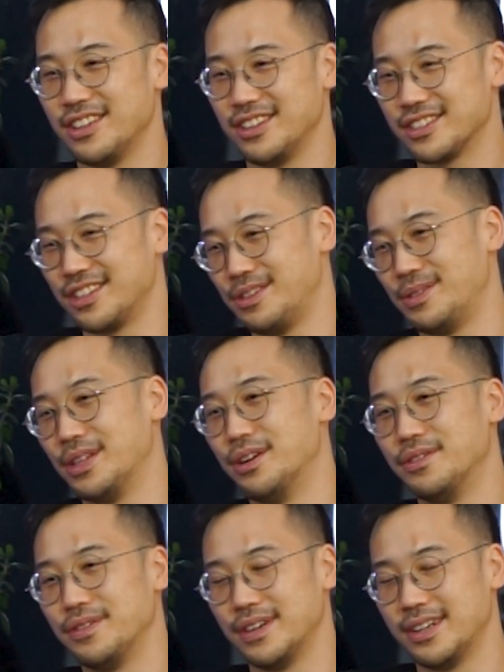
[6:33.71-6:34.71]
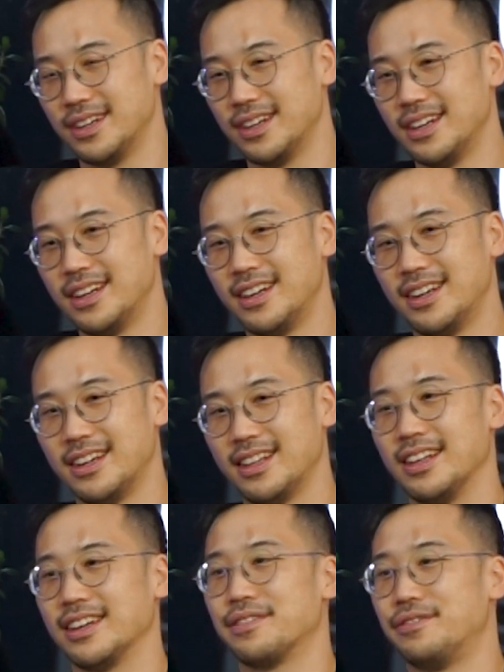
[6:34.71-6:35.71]
it's going to run over
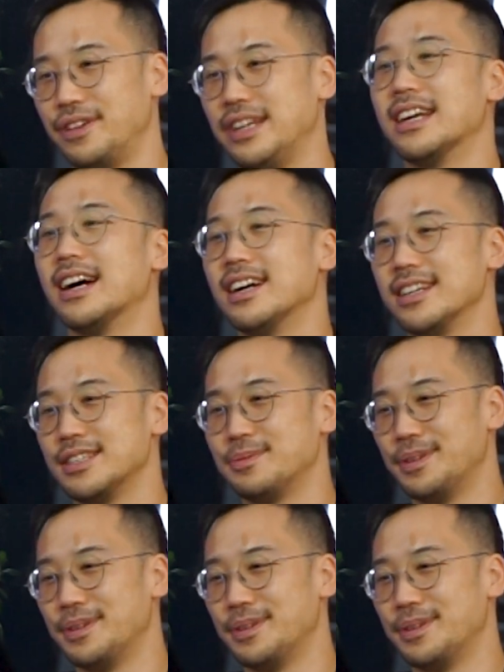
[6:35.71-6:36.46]
like 3 guys.